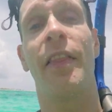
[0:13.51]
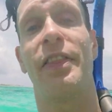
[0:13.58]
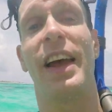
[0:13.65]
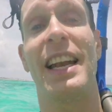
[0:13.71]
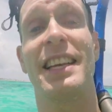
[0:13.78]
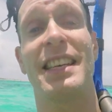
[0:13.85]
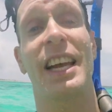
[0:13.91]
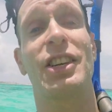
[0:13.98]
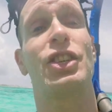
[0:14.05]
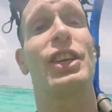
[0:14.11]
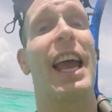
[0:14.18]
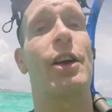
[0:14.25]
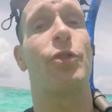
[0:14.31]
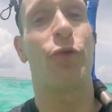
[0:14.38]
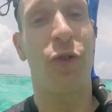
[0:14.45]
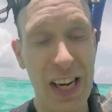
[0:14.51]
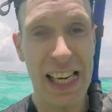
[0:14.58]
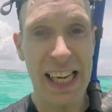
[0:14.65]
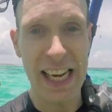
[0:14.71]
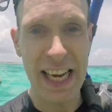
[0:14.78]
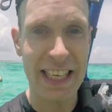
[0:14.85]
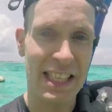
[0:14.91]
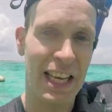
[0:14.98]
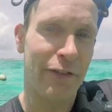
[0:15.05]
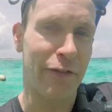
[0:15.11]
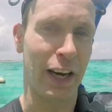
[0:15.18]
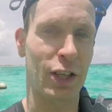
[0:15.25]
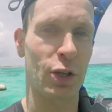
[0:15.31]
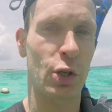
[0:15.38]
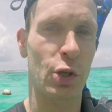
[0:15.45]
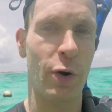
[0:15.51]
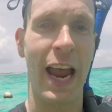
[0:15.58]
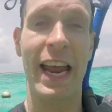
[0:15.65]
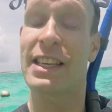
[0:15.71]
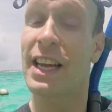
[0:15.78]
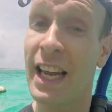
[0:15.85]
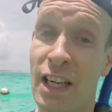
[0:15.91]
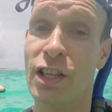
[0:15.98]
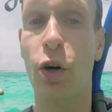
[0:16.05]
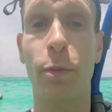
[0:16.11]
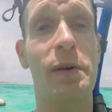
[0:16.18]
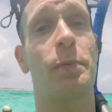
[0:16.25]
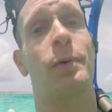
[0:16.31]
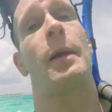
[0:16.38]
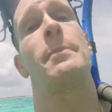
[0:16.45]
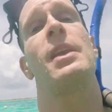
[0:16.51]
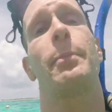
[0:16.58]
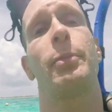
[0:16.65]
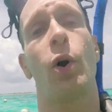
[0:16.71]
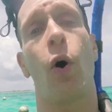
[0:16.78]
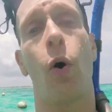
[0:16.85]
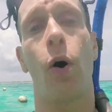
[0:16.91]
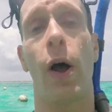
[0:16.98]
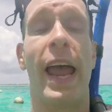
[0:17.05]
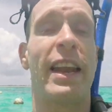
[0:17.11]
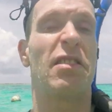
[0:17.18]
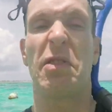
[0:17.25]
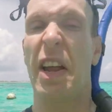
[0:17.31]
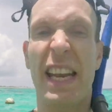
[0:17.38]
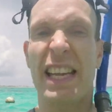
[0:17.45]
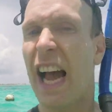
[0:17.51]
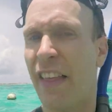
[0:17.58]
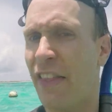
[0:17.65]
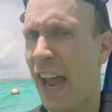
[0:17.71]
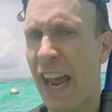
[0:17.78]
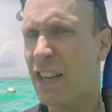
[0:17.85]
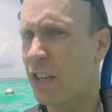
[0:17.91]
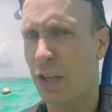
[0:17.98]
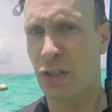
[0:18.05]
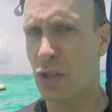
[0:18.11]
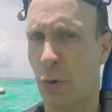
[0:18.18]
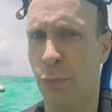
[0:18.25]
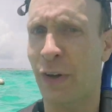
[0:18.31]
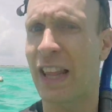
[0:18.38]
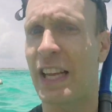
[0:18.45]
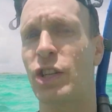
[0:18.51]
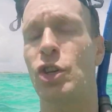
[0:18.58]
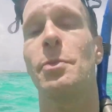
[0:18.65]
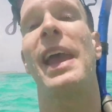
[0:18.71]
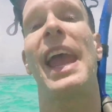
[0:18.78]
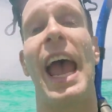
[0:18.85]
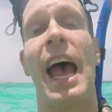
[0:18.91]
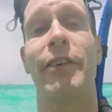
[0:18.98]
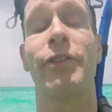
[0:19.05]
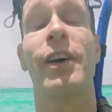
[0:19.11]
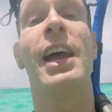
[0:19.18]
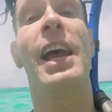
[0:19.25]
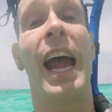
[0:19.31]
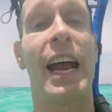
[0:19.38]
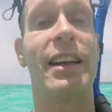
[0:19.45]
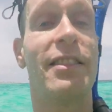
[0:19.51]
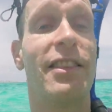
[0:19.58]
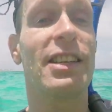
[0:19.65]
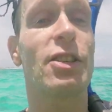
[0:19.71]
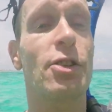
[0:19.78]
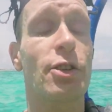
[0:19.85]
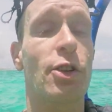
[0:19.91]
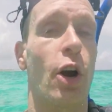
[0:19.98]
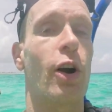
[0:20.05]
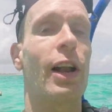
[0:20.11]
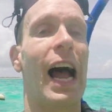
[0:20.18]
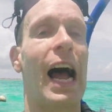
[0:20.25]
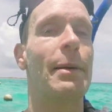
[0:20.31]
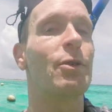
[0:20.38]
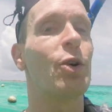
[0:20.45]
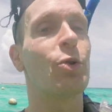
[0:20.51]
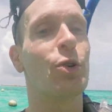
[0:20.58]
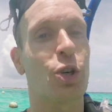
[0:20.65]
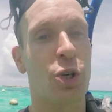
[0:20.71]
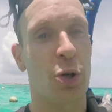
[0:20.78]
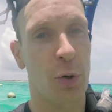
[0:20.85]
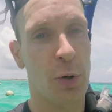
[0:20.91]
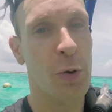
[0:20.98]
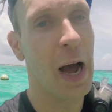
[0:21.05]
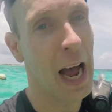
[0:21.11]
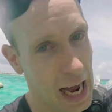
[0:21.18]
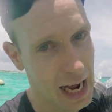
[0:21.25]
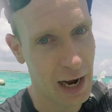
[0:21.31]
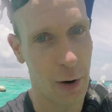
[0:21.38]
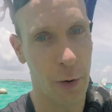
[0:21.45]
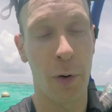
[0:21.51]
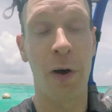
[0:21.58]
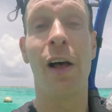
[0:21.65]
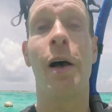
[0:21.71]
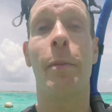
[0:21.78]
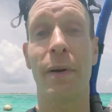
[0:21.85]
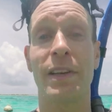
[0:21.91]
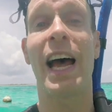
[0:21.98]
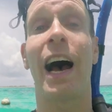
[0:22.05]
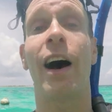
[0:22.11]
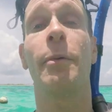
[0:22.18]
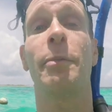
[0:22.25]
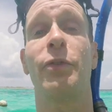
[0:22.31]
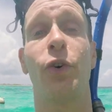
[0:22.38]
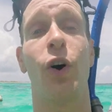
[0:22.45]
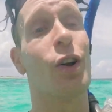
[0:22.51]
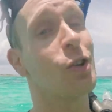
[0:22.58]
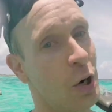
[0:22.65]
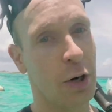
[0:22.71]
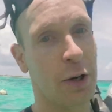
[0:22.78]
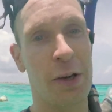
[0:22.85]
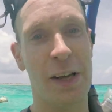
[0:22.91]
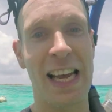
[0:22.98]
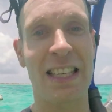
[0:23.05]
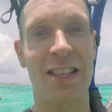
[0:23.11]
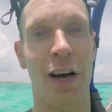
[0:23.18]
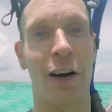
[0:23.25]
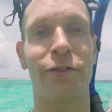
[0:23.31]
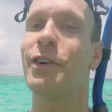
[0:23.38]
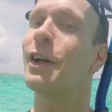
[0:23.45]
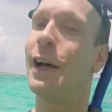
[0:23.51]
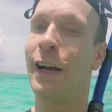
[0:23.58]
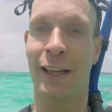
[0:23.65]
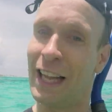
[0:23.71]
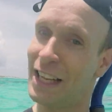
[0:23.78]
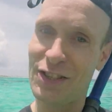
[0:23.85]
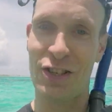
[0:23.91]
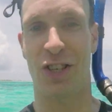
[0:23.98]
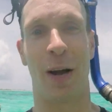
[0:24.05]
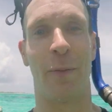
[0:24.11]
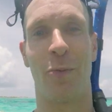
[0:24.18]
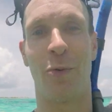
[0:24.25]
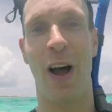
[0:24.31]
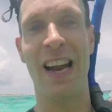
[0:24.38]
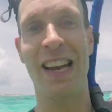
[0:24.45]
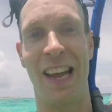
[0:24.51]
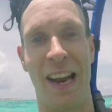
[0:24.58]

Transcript: That is actually a really easy effect to create in Adobe Premiere Pro and any other editing software that you may have, and in this tutorial I'm going to show you how. But now, before I talk your ears off, let's jump right